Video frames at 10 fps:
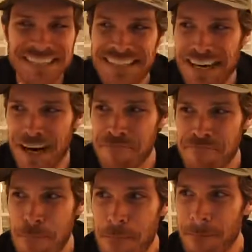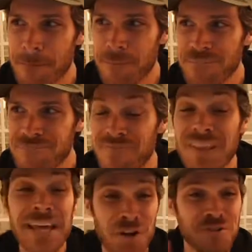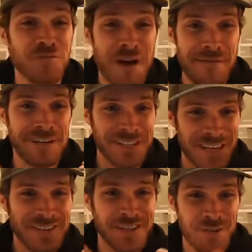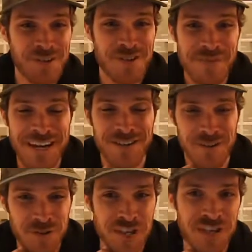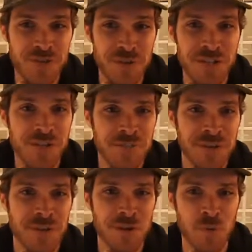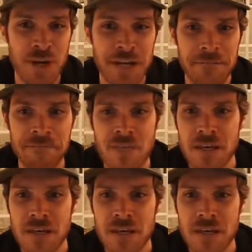And also Matt McLeod, the original manager. Those guys really took me under their wing.